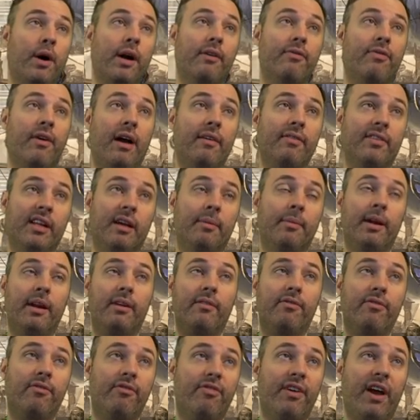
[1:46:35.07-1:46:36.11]
Four out of five
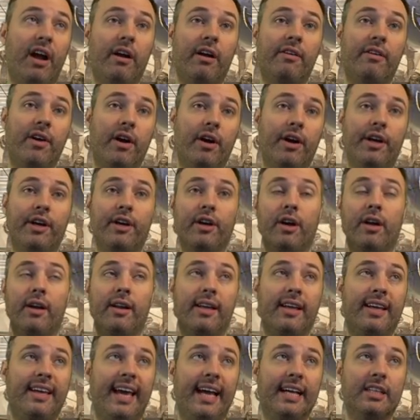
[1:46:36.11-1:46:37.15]
limited. Very, very
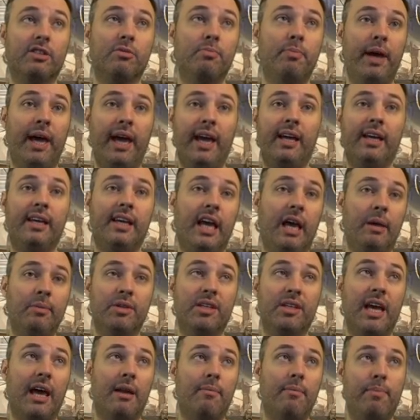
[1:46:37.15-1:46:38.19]
good. Gets big,
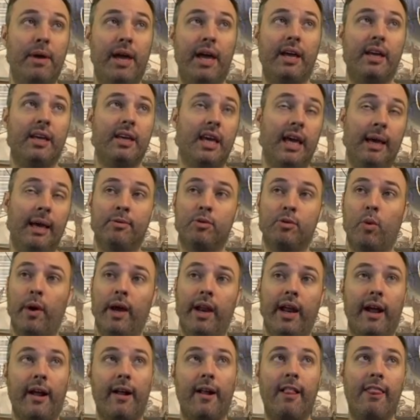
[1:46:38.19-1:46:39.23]
keeps getting big, keeps
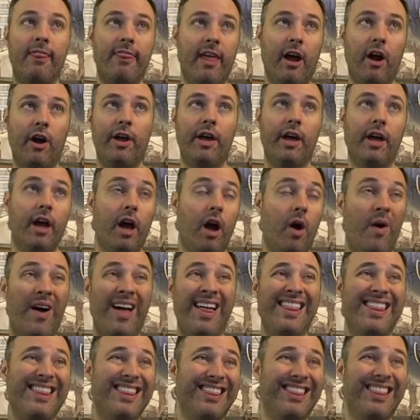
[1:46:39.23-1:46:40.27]
winning. There you
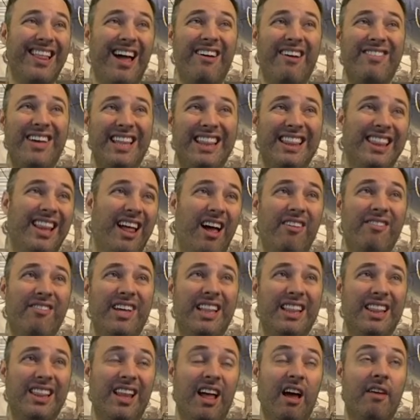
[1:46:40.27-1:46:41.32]
go. Love it,
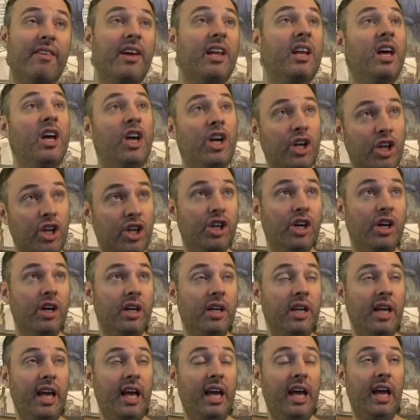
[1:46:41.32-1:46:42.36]
love it, love it.
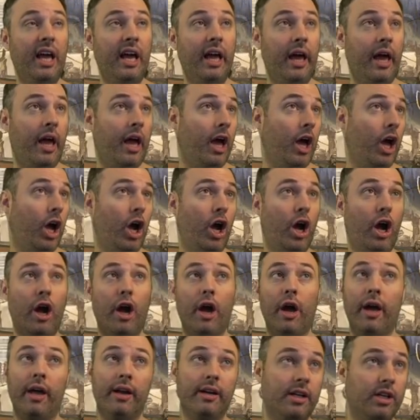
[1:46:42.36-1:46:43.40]
Good
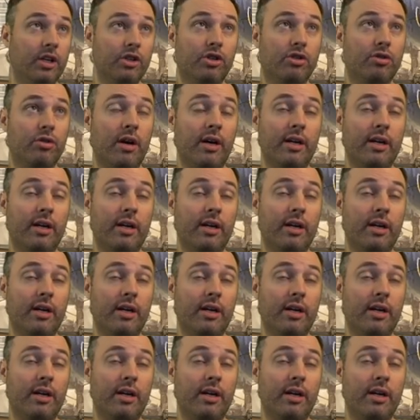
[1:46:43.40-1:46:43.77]
in